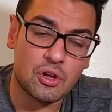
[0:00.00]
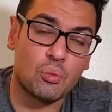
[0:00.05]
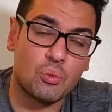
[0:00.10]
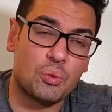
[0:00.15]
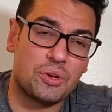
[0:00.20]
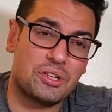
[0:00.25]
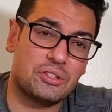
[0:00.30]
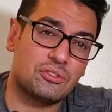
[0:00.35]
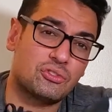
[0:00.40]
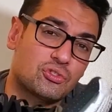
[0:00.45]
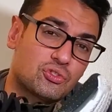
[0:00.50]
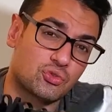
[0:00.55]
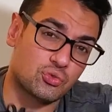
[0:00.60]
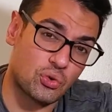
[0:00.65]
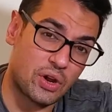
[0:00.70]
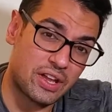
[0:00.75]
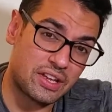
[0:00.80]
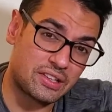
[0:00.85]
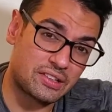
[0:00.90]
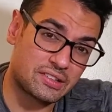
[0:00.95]
when it
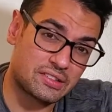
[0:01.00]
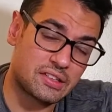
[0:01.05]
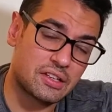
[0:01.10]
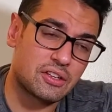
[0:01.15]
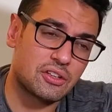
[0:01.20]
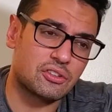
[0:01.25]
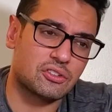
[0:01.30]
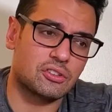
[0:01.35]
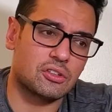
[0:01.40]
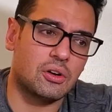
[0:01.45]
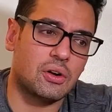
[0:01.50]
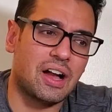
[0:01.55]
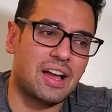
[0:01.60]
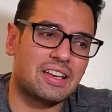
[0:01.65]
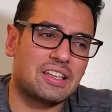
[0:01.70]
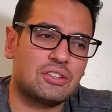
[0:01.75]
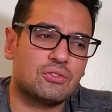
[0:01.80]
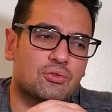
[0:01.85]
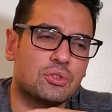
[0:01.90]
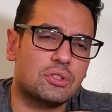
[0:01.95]
strikes. So I
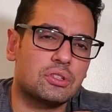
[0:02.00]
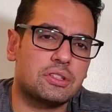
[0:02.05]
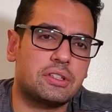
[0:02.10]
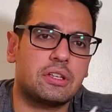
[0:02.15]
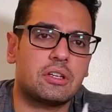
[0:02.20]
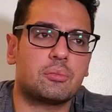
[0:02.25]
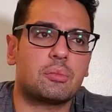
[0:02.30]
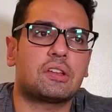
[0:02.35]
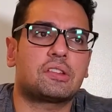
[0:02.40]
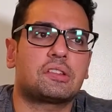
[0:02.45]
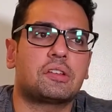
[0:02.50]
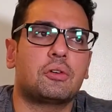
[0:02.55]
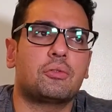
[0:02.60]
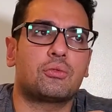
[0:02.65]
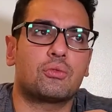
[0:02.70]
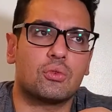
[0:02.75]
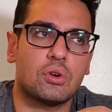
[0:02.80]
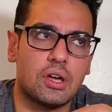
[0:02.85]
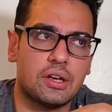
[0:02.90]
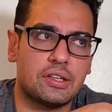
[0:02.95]
can really hear myself
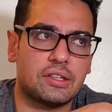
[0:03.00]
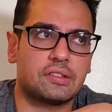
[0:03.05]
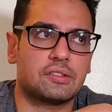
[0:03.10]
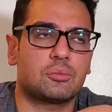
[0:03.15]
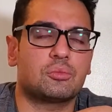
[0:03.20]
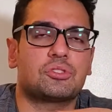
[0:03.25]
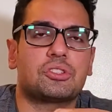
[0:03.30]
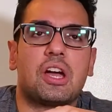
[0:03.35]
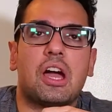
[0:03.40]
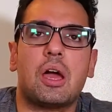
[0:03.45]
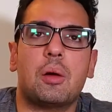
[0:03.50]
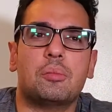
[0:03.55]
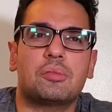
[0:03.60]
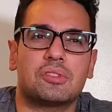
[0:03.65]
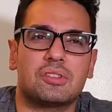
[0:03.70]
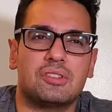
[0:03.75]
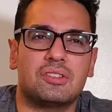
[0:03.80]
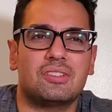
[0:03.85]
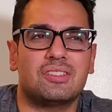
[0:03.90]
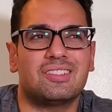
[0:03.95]
running
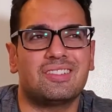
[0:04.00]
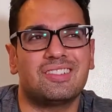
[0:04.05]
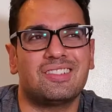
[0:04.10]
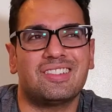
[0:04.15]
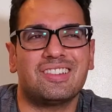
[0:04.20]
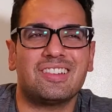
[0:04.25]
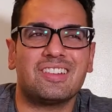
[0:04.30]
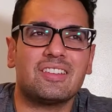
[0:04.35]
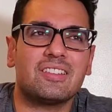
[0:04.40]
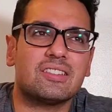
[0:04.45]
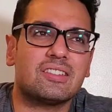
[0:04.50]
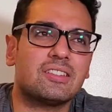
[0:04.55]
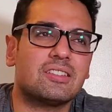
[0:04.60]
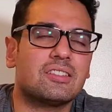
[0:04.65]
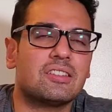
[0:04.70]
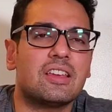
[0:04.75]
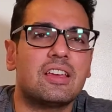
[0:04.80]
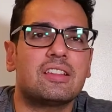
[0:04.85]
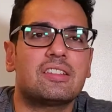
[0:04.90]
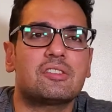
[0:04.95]
sometimes, and
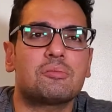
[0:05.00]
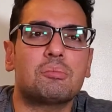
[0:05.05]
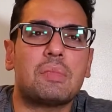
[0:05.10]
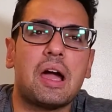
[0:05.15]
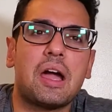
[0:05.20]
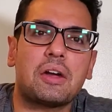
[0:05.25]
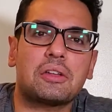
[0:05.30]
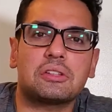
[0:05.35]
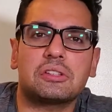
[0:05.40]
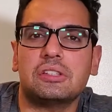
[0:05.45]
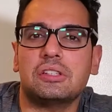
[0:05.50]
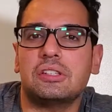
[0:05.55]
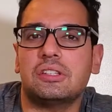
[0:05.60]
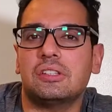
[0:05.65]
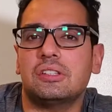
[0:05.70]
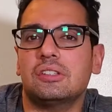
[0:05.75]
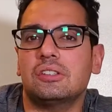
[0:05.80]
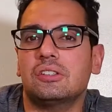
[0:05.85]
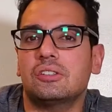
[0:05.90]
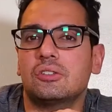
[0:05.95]
it's
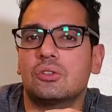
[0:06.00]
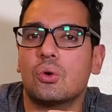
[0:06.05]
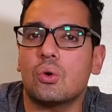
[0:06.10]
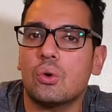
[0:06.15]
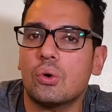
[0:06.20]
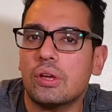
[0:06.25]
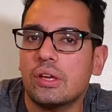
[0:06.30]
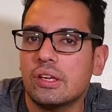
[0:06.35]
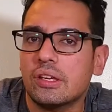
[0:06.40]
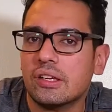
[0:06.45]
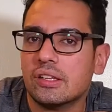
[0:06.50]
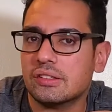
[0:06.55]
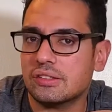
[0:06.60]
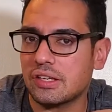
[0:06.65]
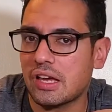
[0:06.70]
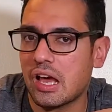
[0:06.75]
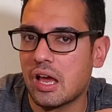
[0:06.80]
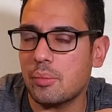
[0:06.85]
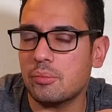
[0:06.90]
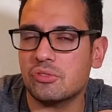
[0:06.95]
mildly annoying at
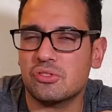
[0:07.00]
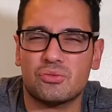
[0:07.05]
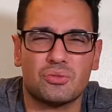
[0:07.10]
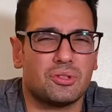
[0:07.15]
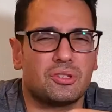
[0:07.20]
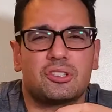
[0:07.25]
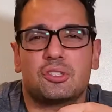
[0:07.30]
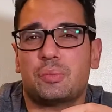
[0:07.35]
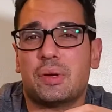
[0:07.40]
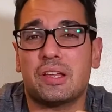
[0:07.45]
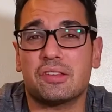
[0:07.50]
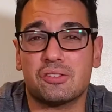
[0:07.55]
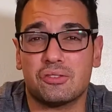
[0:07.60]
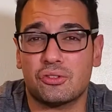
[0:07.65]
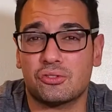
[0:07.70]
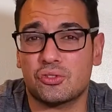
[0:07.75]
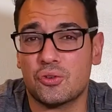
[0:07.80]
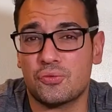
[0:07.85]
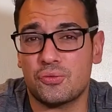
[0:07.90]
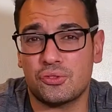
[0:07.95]
times. It really depends on the
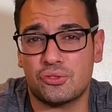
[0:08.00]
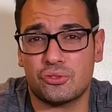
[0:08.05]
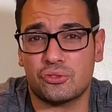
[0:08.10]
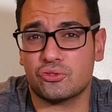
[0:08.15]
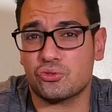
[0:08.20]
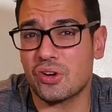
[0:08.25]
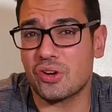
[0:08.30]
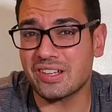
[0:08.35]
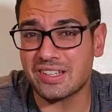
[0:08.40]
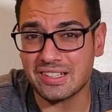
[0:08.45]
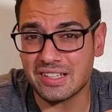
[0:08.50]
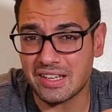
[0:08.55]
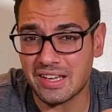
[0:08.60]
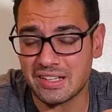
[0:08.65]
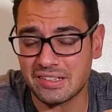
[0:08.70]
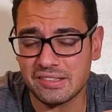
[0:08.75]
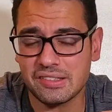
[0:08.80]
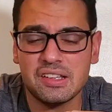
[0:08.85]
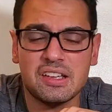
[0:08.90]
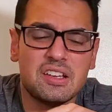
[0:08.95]
surface you're striking
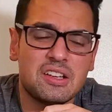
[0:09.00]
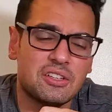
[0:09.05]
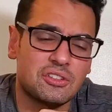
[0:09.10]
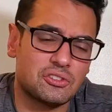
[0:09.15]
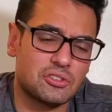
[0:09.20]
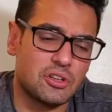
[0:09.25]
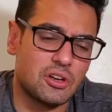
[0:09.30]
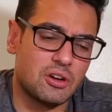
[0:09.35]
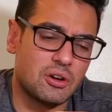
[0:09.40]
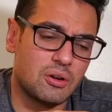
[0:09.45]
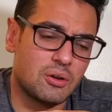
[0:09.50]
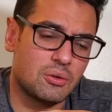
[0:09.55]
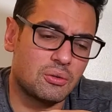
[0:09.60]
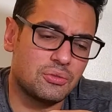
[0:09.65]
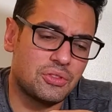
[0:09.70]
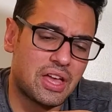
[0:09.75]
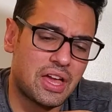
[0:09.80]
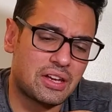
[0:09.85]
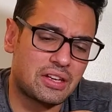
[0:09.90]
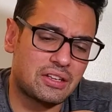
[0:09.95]
against. So
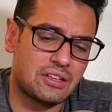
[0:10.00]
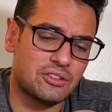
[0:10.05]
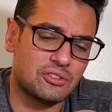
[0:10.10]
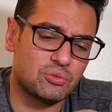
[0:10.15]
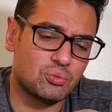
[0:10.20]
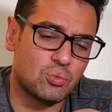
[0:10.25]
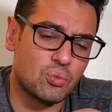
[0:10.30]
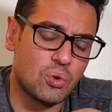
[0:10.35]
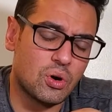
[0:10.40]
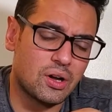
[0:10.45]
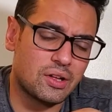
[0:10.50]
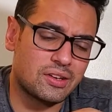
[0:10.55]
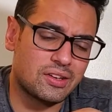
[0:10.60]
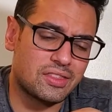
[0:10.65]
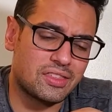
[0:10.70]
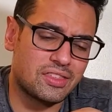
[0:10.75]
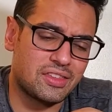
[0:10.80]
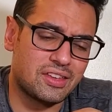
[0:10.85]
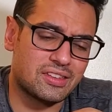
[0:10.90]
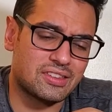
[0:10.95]
that is one
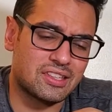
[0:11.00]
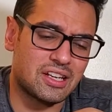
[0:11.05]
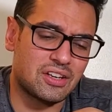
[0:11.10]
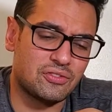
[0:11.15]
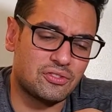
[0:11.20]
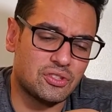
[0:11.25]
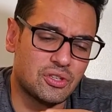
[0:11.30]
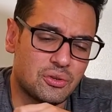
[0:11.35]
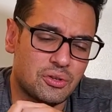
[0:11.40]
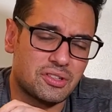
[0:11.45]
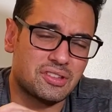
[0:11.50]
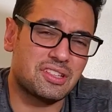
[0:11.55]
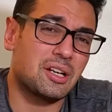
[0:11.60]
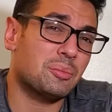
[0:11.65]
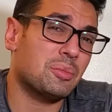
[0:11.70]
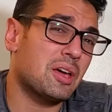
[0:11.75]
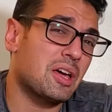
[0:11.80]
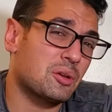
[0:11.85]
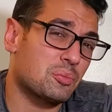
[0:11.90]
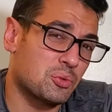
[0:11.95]
thing that I've noticed that
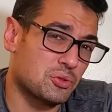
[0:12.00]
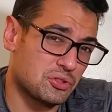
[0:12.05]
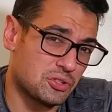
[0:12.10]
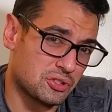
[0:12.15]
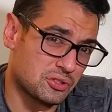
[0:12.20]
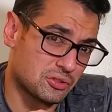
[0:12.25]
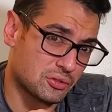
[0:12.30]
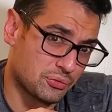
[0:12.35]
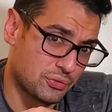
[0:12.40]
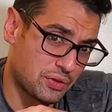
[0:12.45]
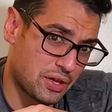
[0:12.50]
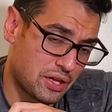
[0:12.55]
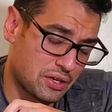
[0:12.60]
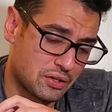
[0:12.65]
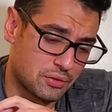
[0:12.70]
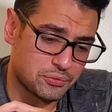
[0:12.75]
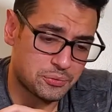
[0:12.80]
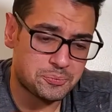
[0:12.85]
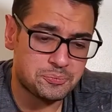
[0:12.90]
I'm not a particular fan of.